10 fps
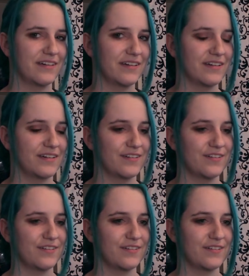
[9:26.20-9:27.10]

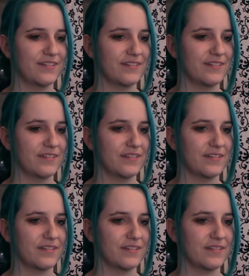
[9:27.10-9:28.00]

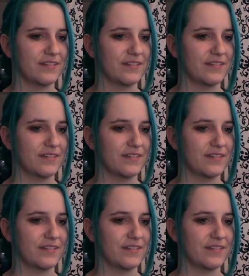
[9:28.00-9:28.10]
(no one is talking)